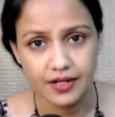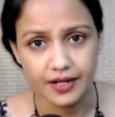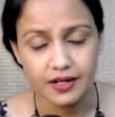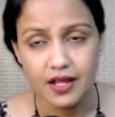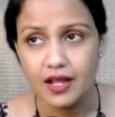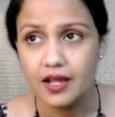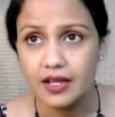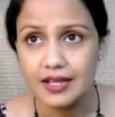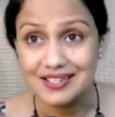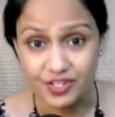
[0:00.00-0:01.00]
Yeah.
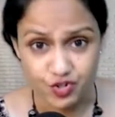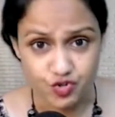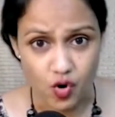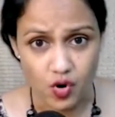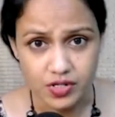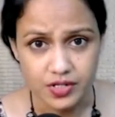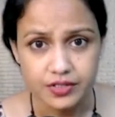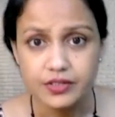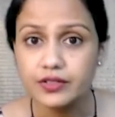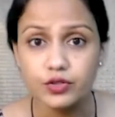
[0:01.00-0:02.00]
Is it wrong?
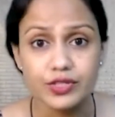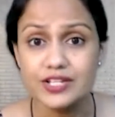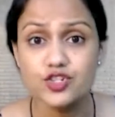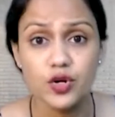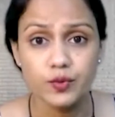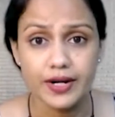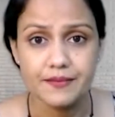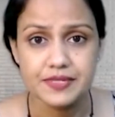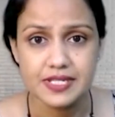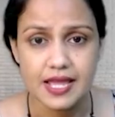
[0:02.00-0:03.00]
No, that's not what
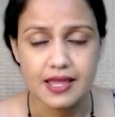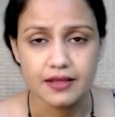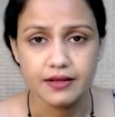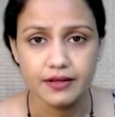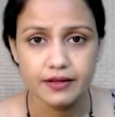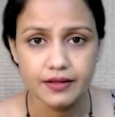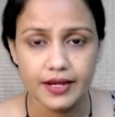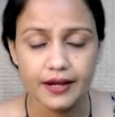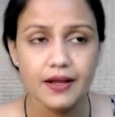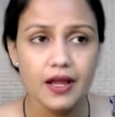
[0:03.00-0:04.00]
I'm saying.
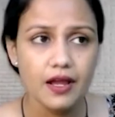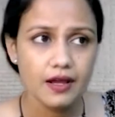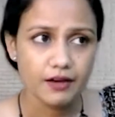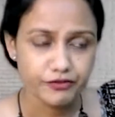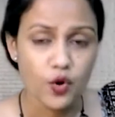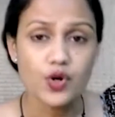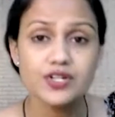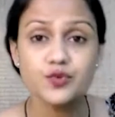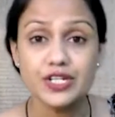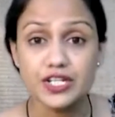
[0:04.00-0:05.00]
Yeah. Of
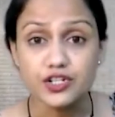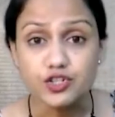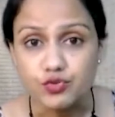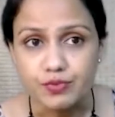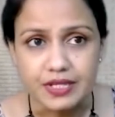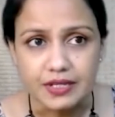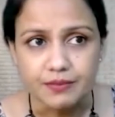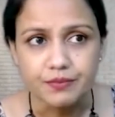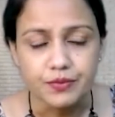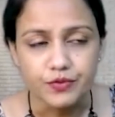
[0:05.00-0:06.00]
course, we need
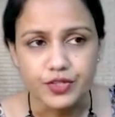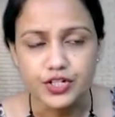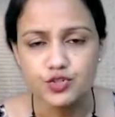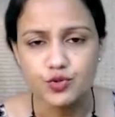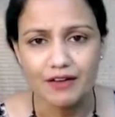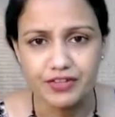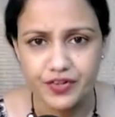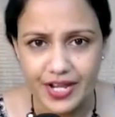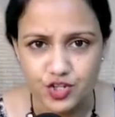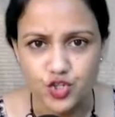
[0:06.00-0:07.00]
to have a
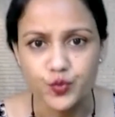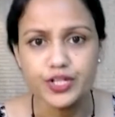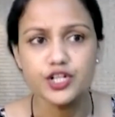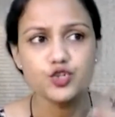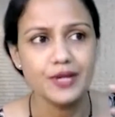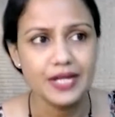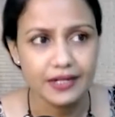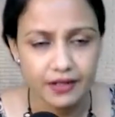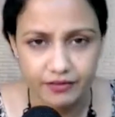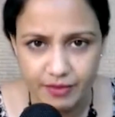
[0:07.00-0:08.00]
direction. We need to be
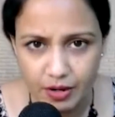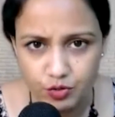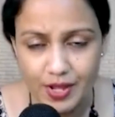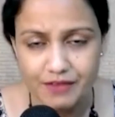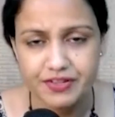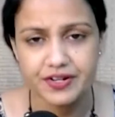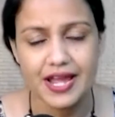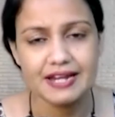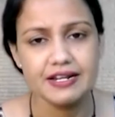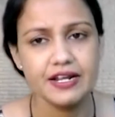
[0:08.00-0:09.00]
clear about where we're
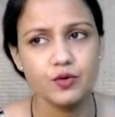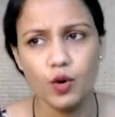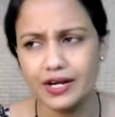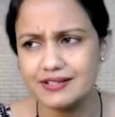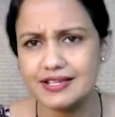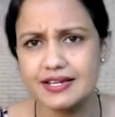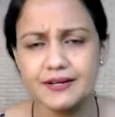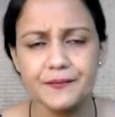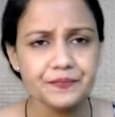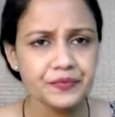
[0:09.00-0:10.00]
headed. What is
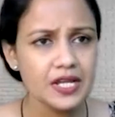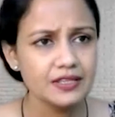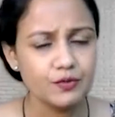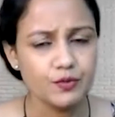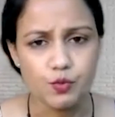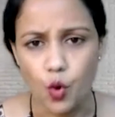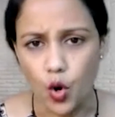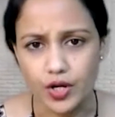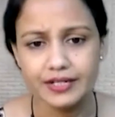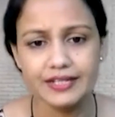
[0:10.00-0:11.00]
it that we
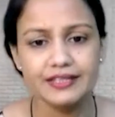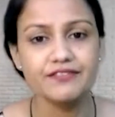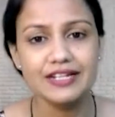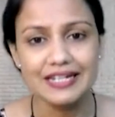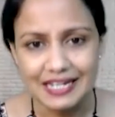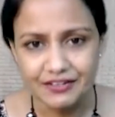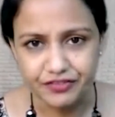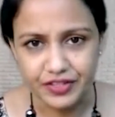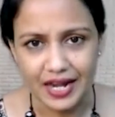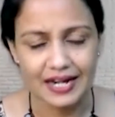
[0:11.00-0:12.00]
want? And then we
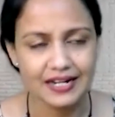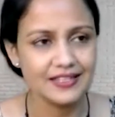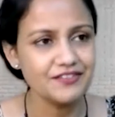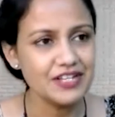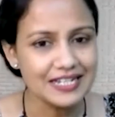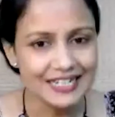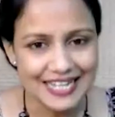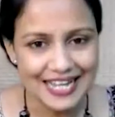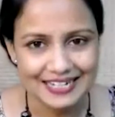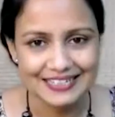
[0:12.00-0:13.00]
live that and then we
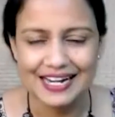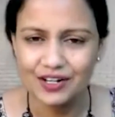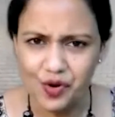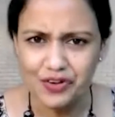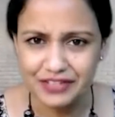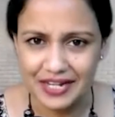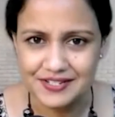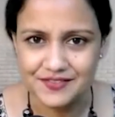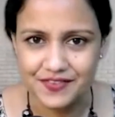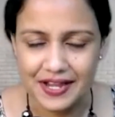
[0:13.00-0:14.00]
create that. All of
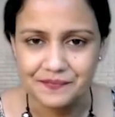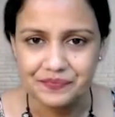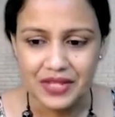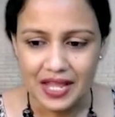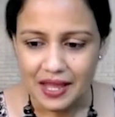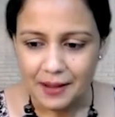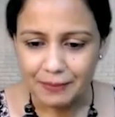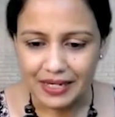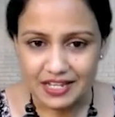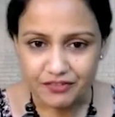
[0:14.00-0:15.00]
that is fine.
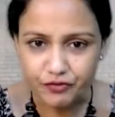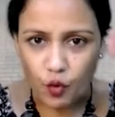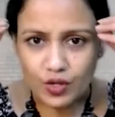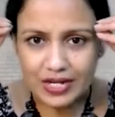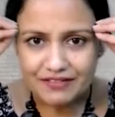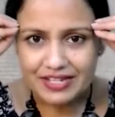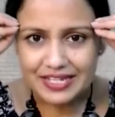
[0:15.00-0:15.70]
But if only